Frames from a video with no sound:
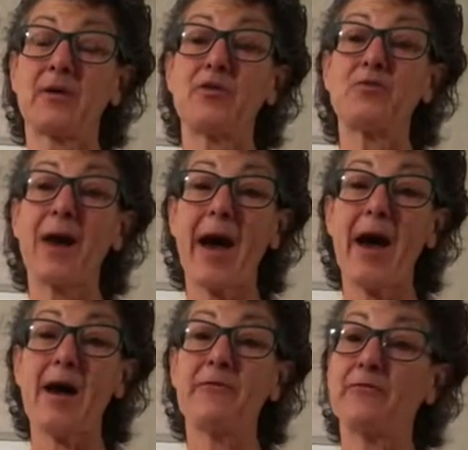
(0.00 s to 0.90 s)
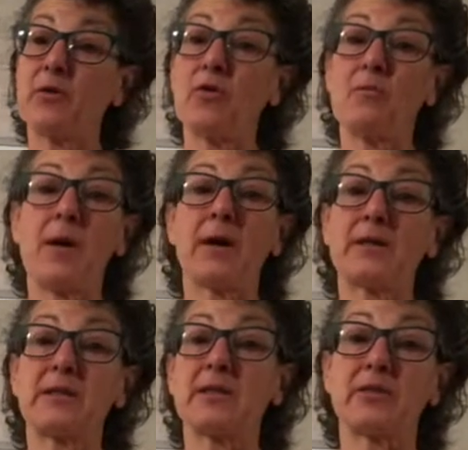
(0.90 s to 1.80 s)
you have no
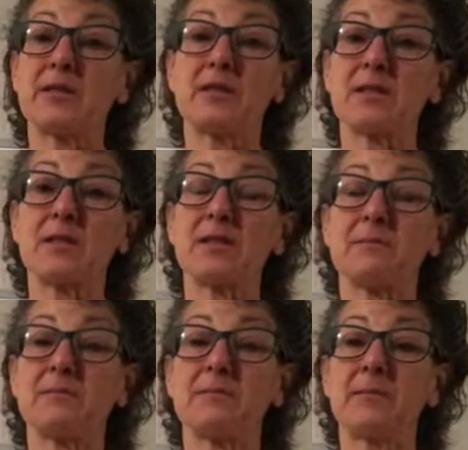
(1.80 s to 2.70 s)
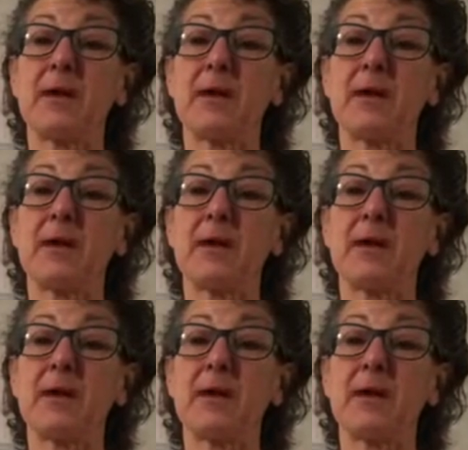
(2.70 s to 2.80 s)
monetary system.